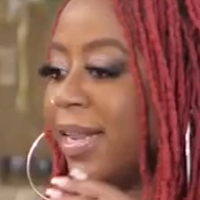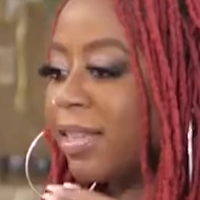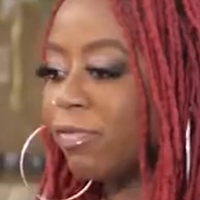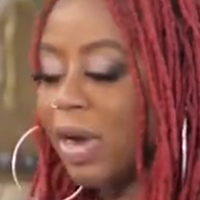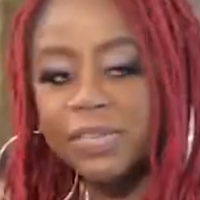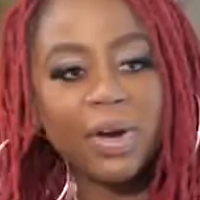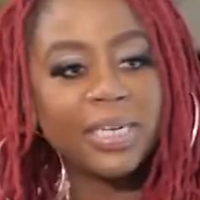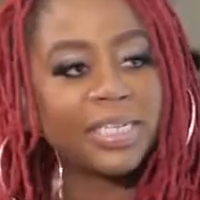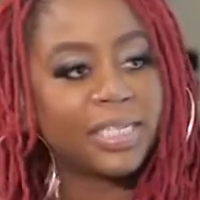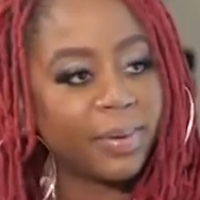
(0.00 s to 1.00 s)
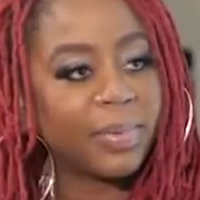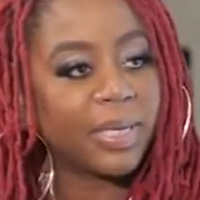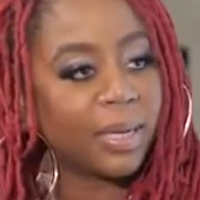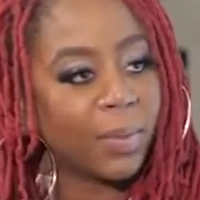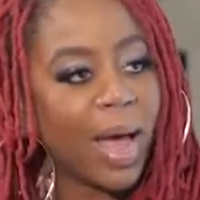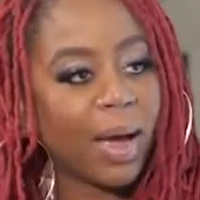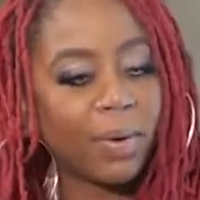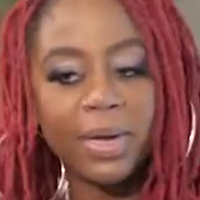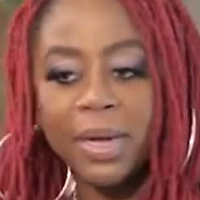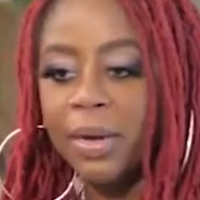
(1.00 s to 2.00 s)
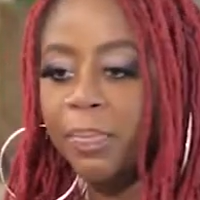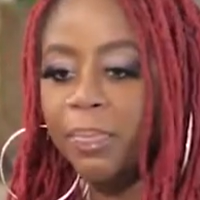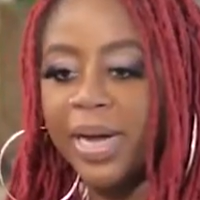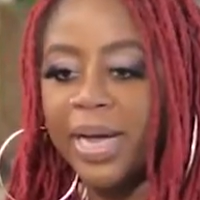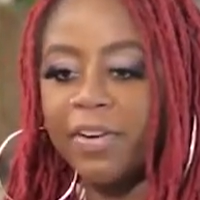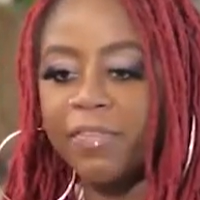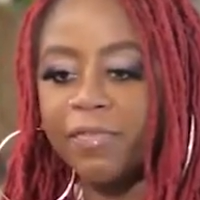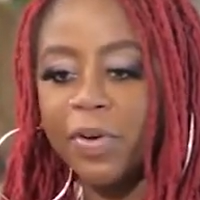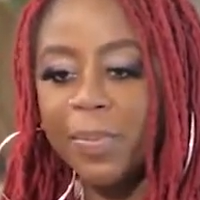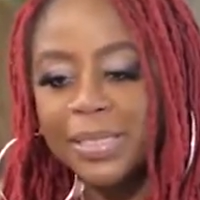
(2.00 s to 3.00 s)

the restaurant did seemingly well. But for my